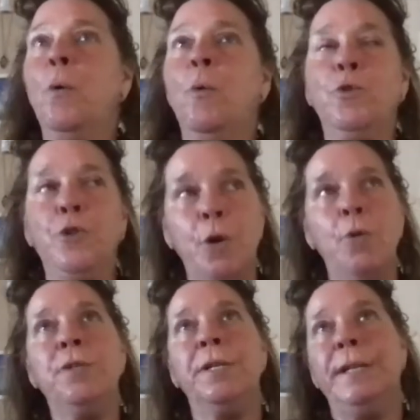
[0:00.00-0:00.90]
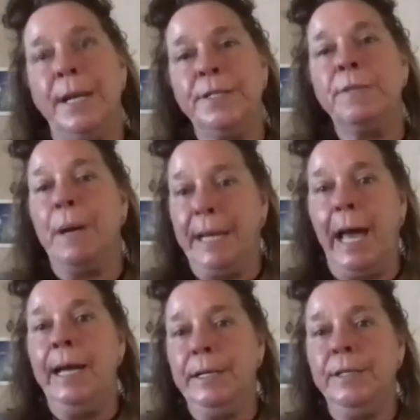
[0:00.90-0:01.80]
chose against my
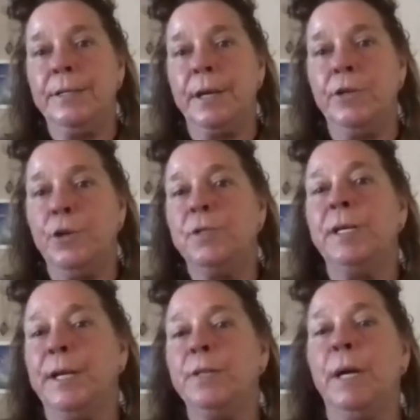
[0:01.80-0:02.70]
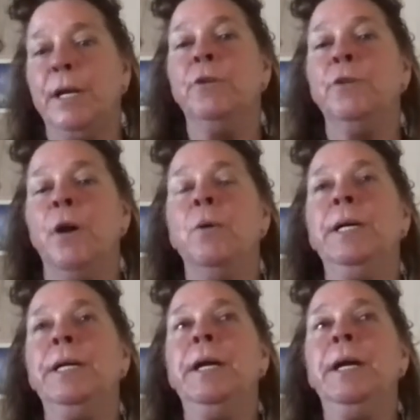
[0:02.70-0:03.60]
guidance. I chose against my inner
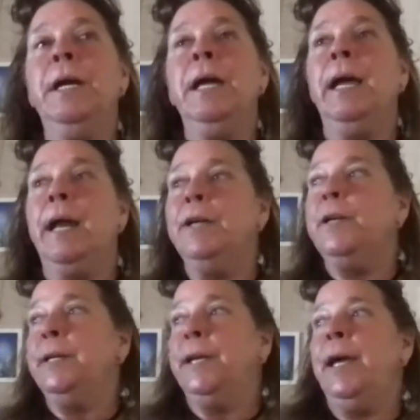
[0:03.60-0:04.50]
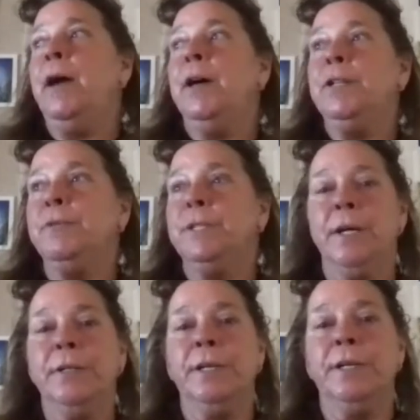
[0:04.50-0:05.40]
knowing and I, in chaos
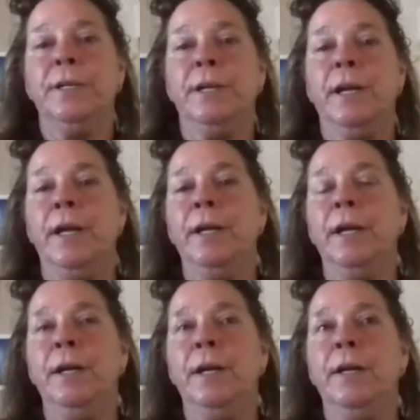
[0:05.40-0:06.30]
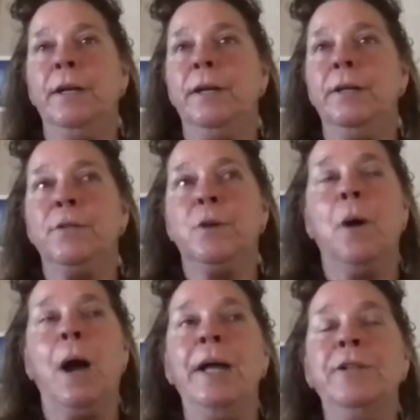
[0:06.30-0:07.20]
resulted. Mm-hmm. And, and mm
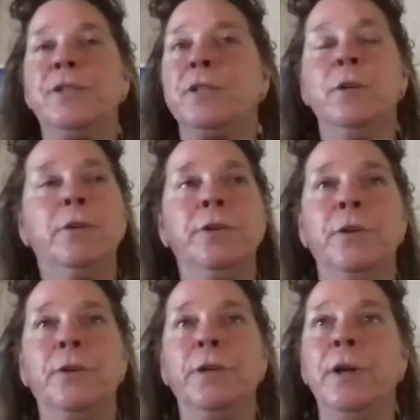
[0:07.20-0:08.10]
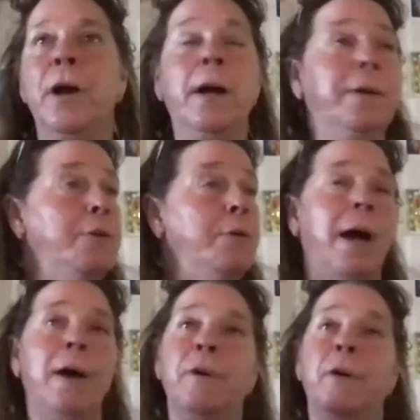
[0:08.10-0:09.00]
so I just learned early on you
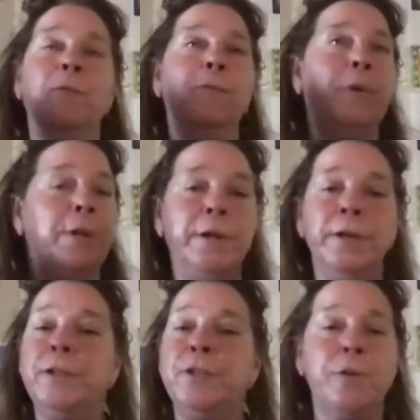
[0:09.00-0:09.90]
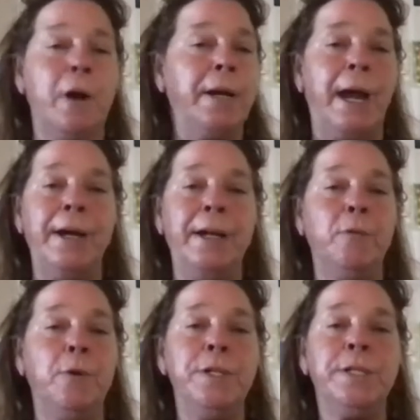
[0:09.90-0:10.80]
have a really strong guiding
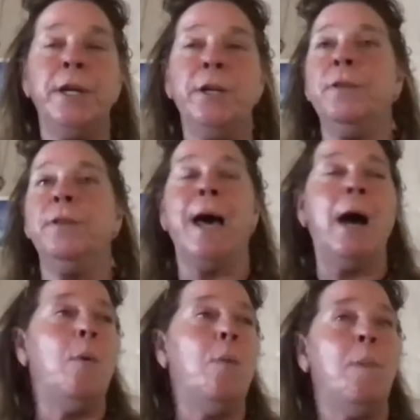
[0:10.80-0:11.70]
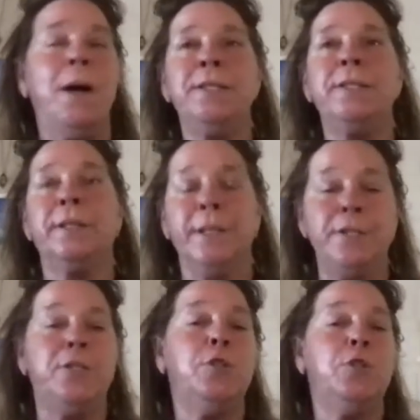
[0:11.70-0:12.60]
voice and thou must
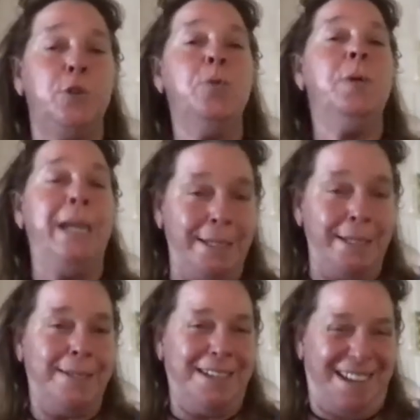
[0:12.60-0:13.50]
listen to it.